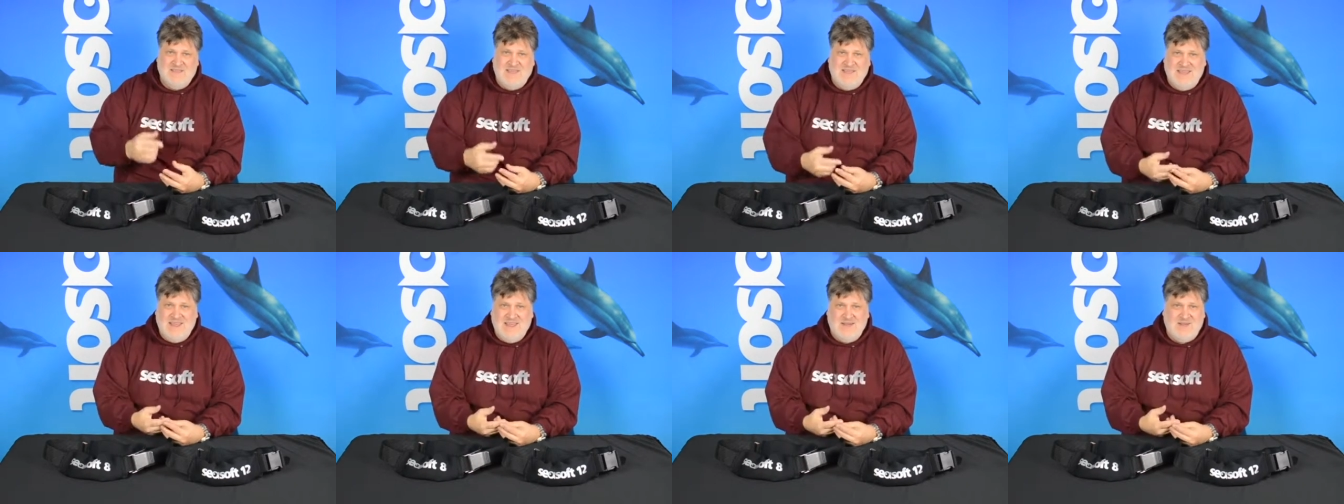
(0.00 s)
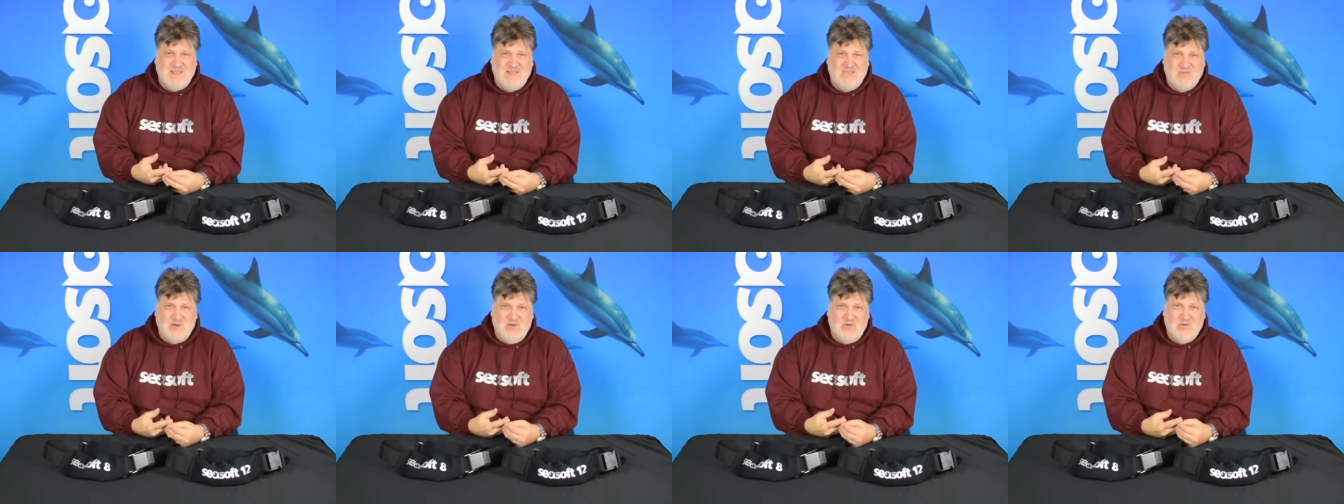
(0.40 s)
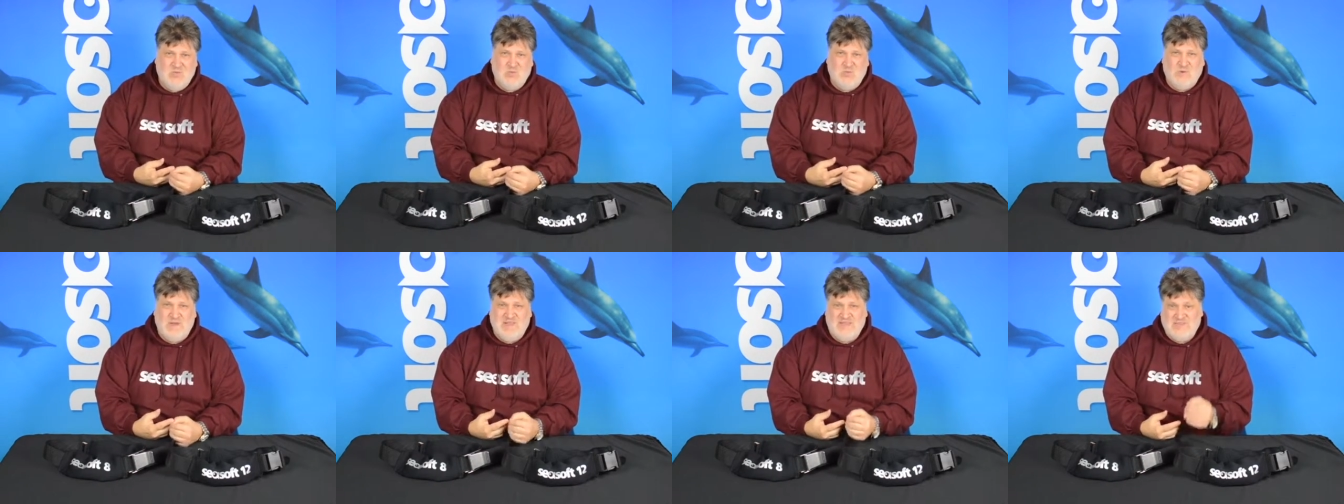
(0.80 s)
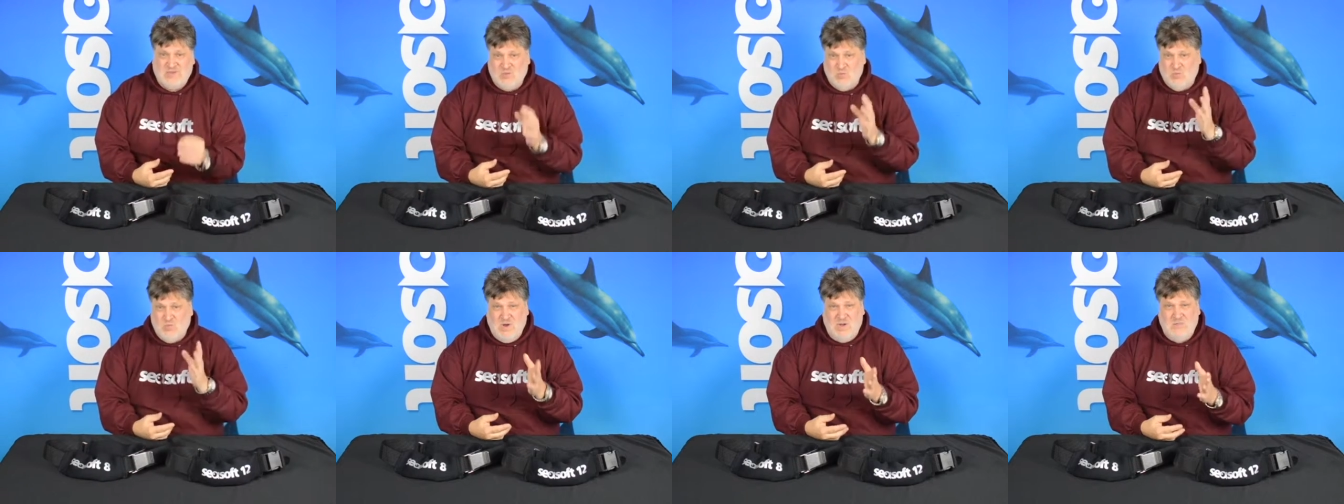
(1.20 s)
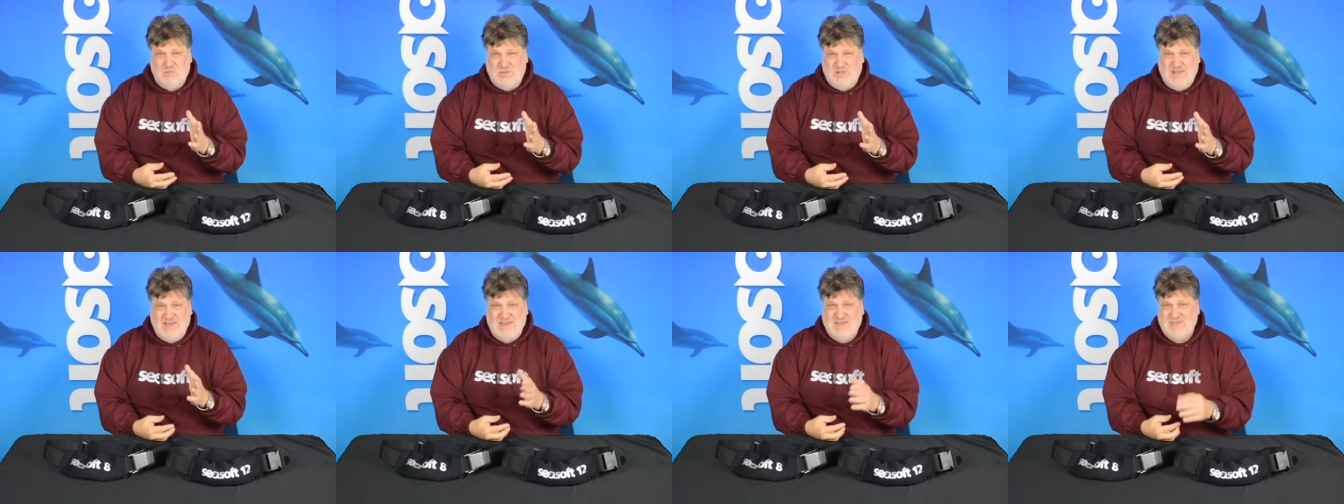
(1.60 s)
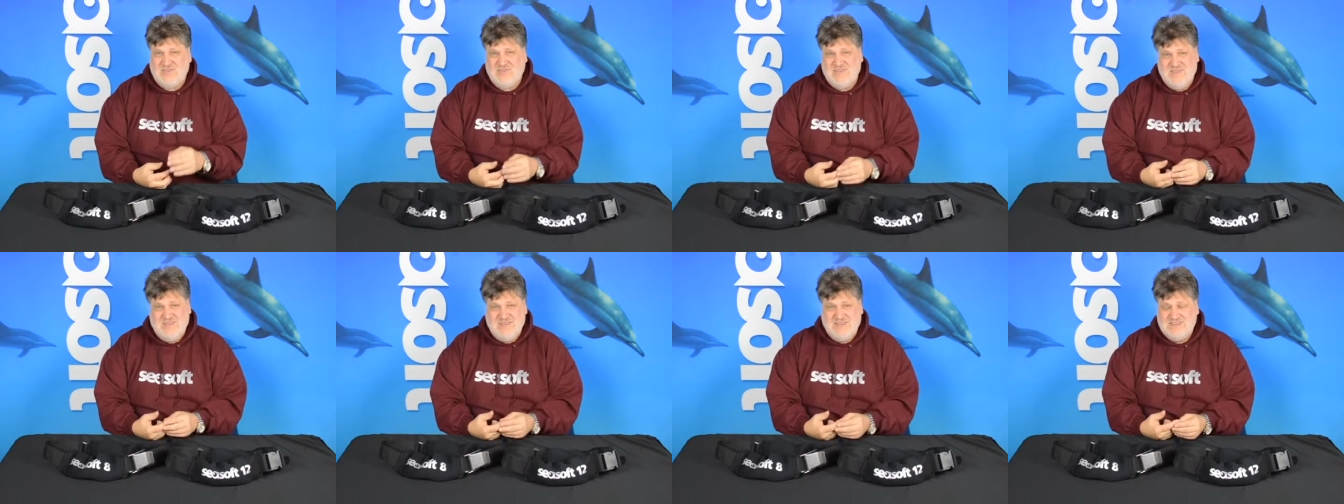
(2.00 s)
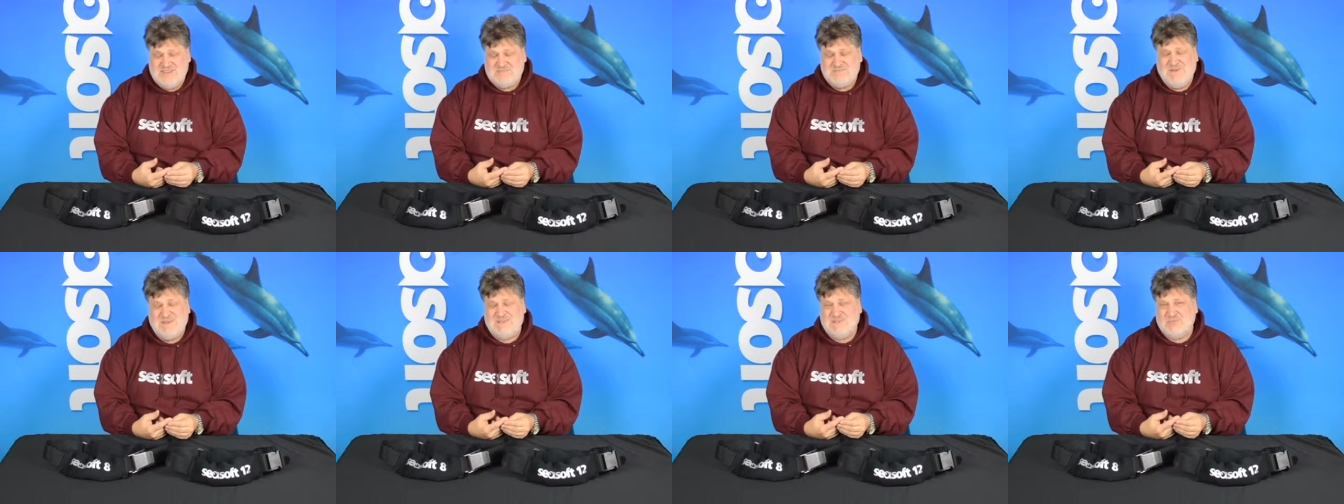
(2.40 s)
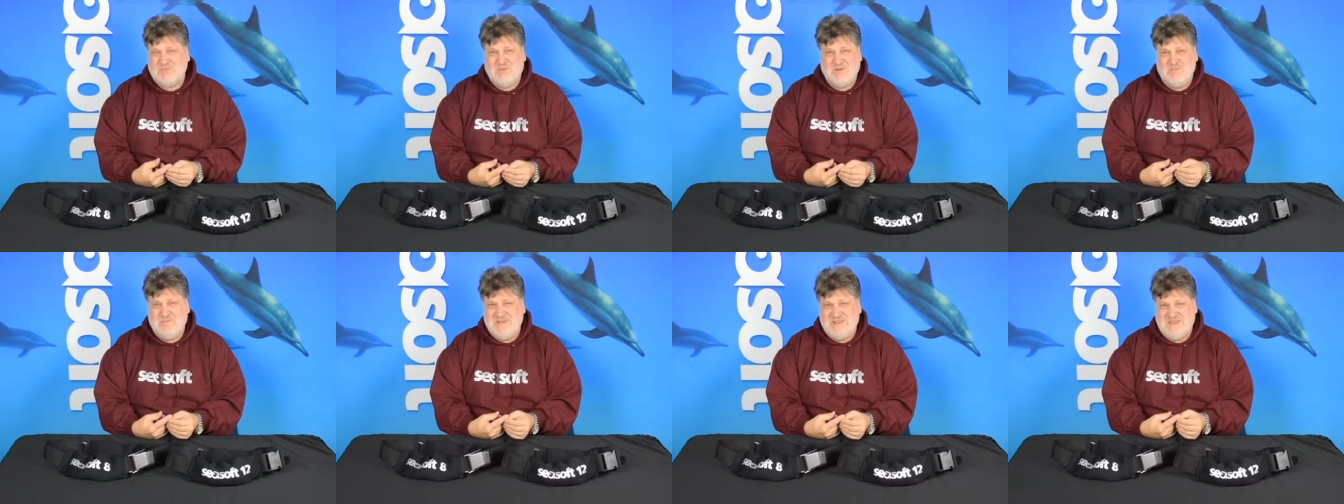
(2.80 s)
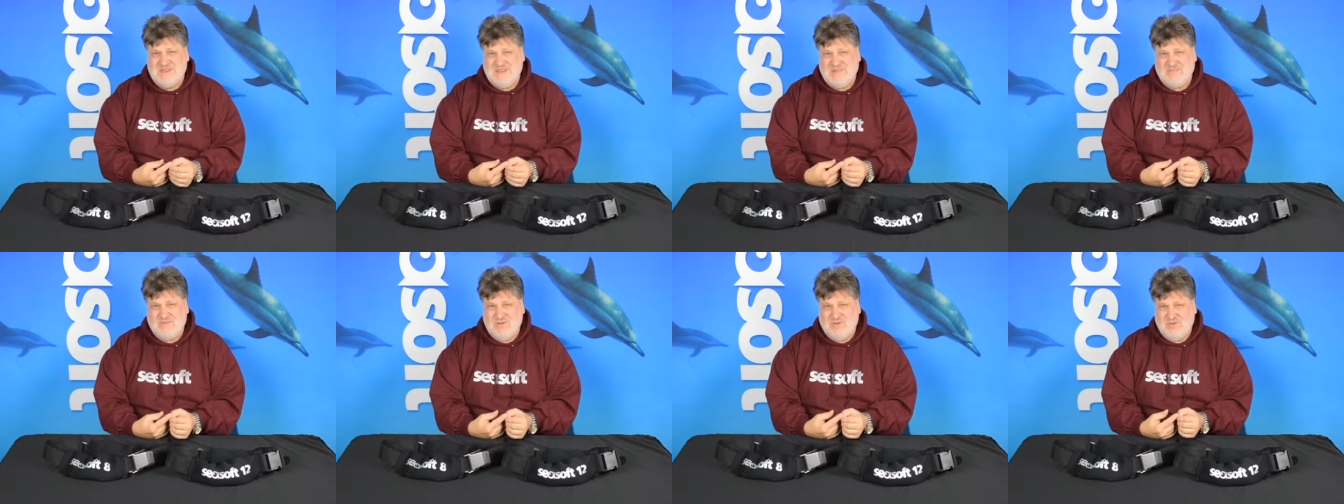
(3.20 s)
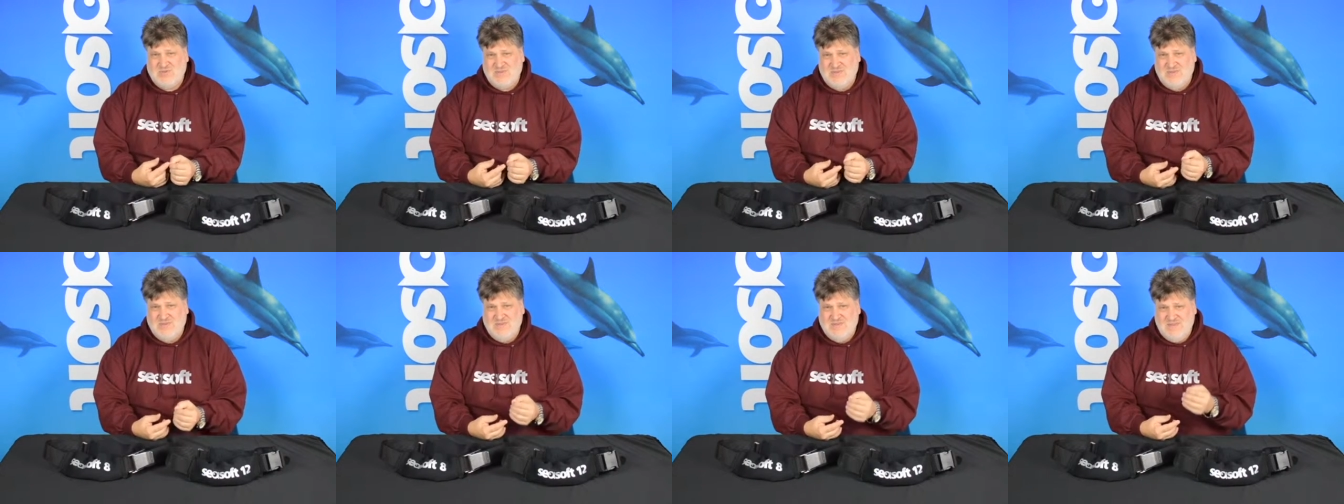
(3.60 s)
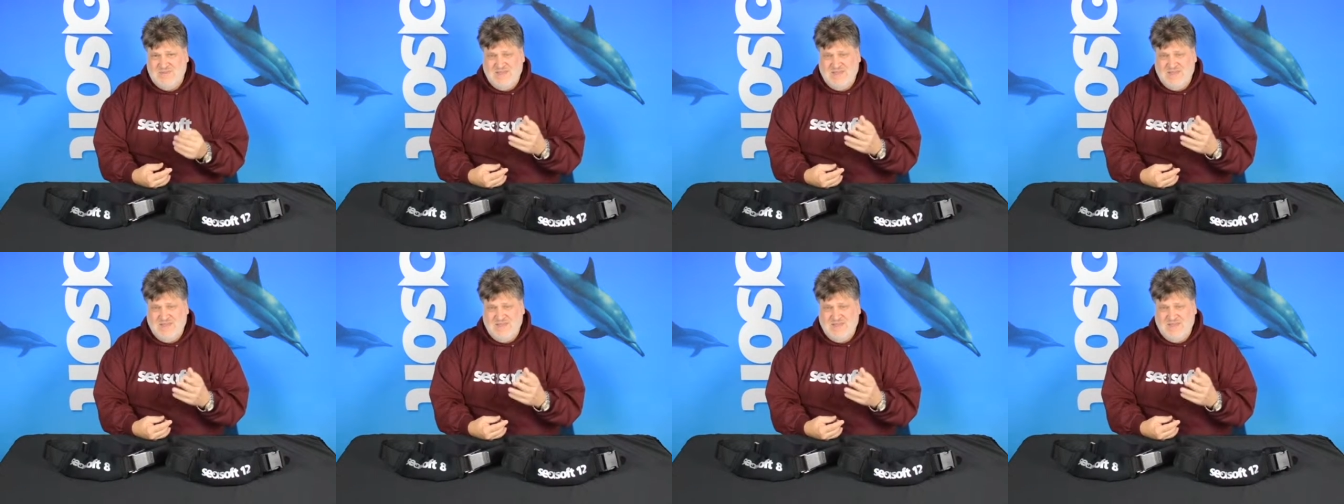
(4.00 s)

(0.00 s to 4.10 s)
and I don't have all those weights in one place, it just makes a real big difference.